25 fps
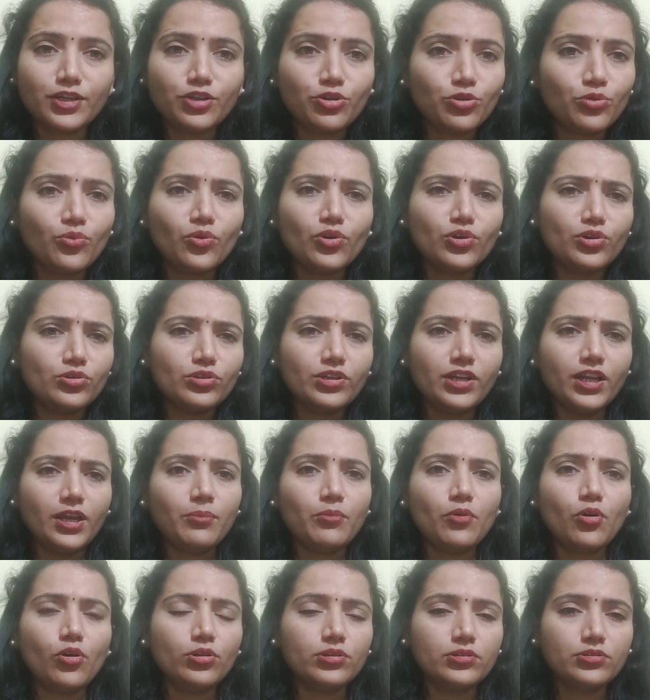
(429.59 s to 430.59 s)
I don't want to
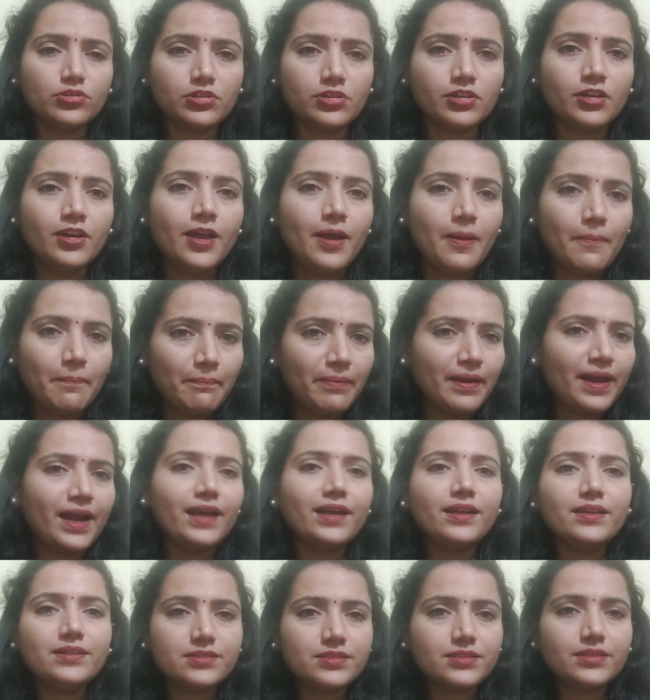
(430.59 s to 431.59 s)
name all the
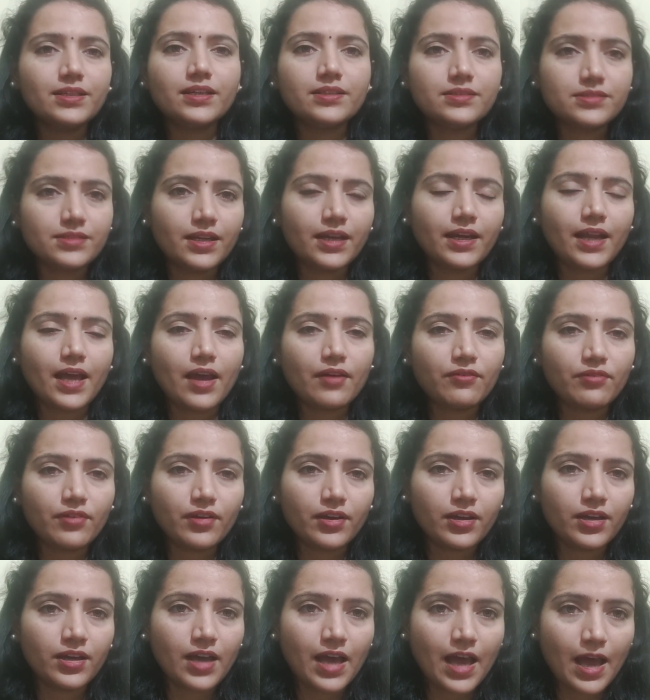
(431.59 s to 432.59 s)
bad incidents that have
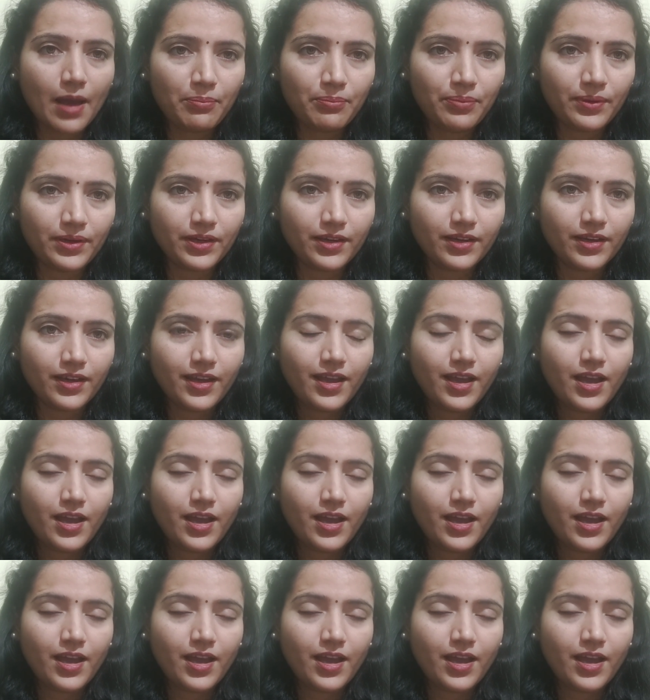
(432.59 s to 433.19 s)
happened.